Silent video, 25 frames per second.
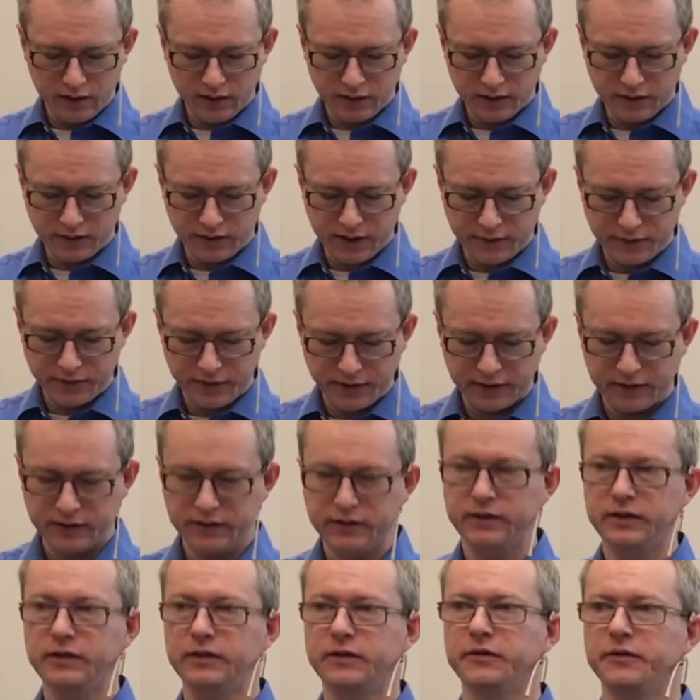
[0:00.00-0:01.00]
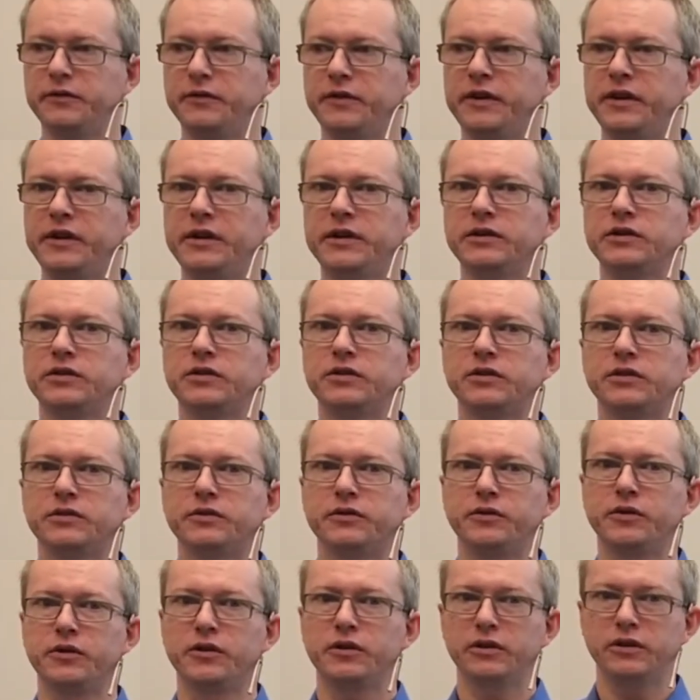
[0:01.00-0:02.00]
graphical fields
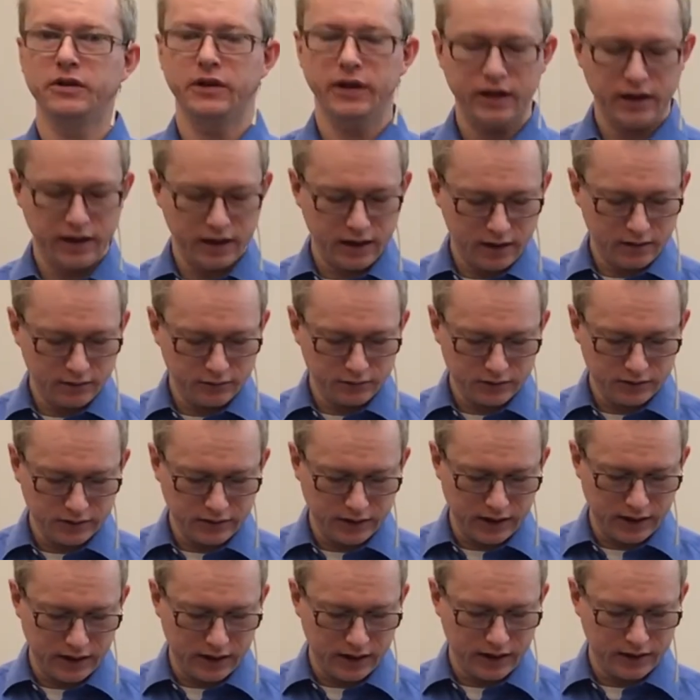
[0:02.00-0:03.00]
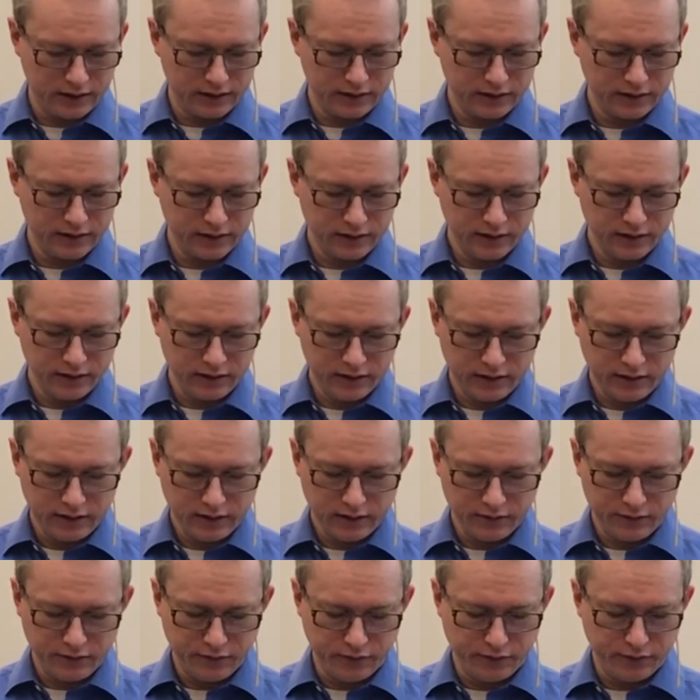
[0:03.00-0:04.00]
for the layouts and
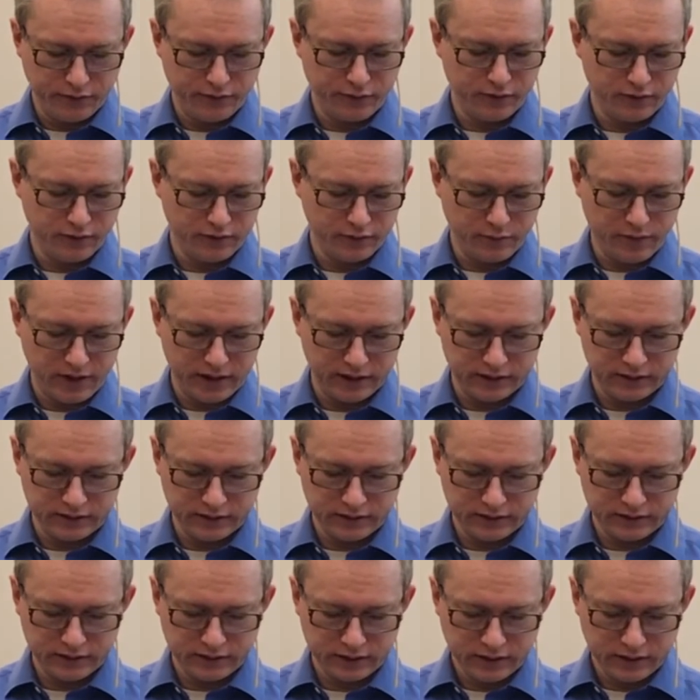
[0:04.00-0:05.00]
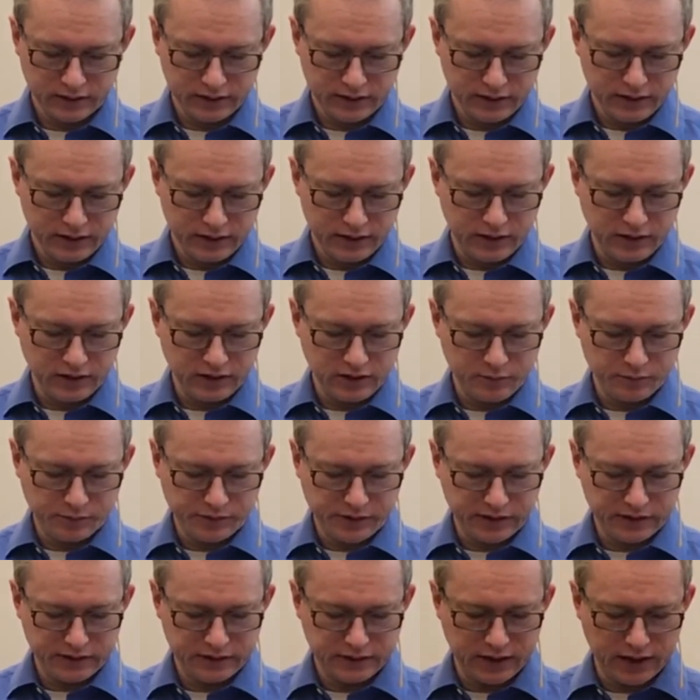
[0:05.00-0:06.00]
for the buttons. He
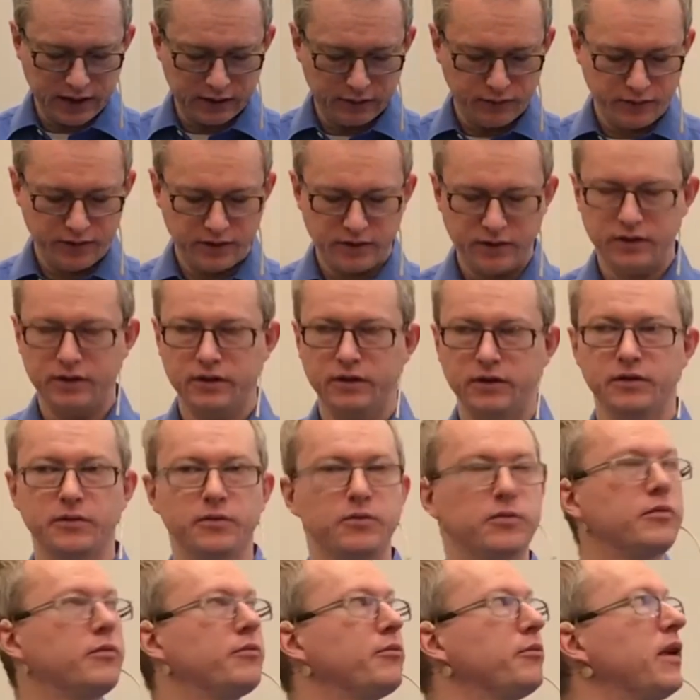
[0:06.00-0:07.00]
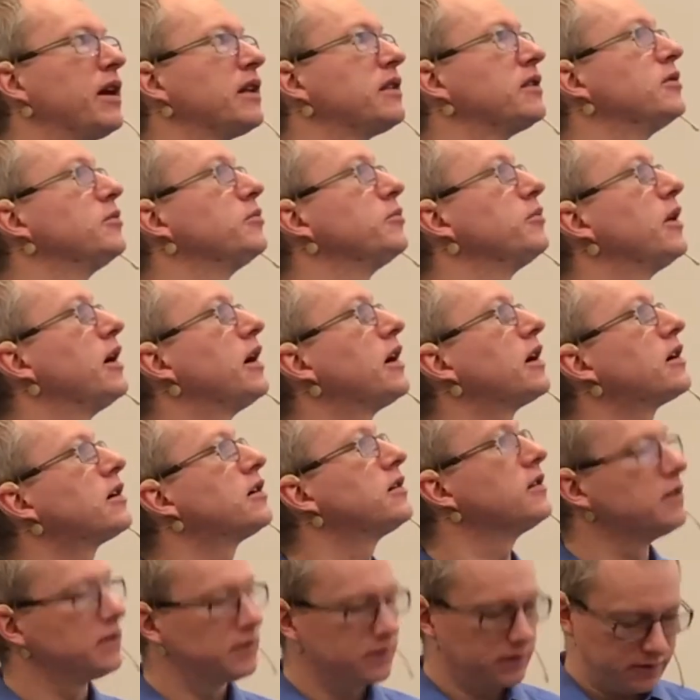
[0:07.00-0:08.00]
replaced that with a button bar,
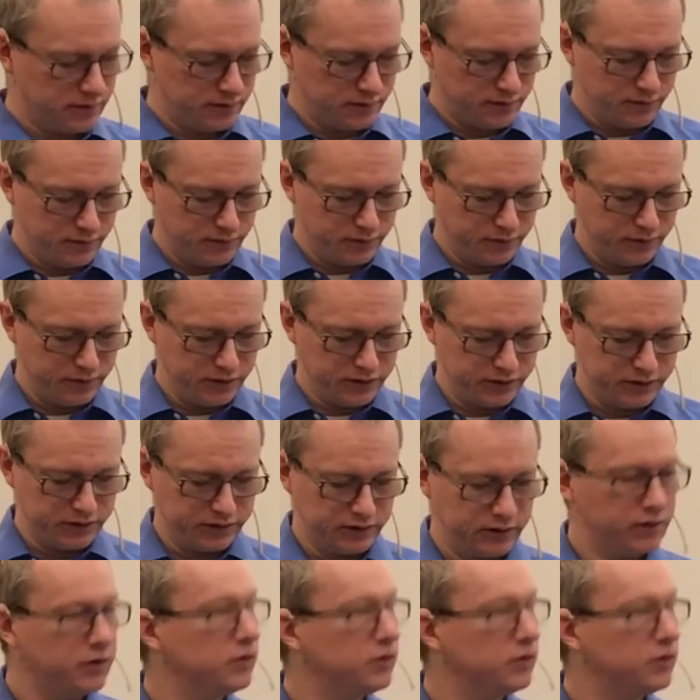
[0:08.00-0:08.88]
which is the